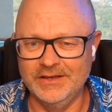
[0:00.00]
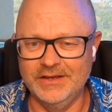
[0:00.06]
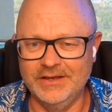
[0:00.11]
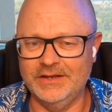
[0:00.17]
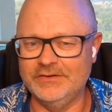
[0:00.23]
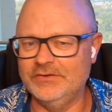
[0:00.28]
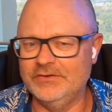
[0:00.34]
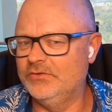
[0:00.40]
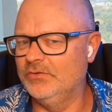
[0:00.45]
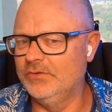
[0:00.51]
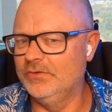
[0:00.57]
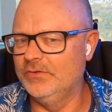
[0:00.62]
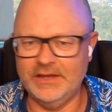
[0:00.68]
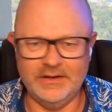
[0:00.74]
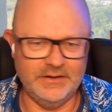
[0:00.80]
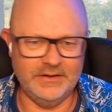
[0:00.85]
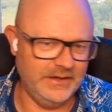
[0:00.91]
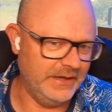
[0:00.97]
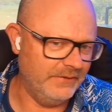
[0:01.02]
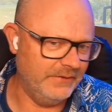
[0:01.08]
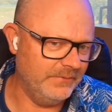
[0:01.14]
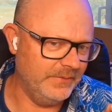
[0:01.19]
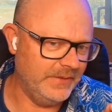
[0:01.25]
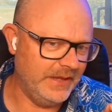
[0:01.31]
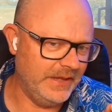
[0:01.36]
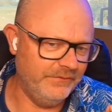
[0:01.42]
to do
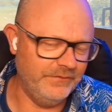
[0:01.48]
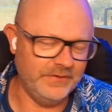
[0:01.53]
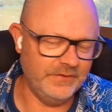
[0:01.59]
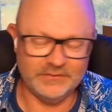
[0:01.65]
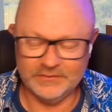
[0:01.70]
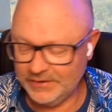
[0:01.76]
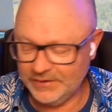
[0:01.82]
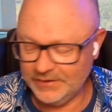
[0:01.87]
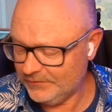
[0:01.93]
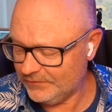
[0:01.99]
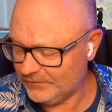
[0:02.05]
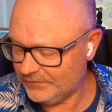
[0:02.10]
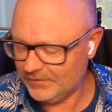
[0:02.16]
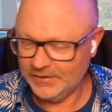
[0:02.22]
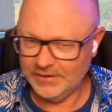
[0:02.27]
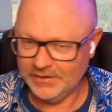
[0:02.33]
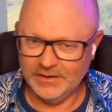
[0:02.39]
that that fit test.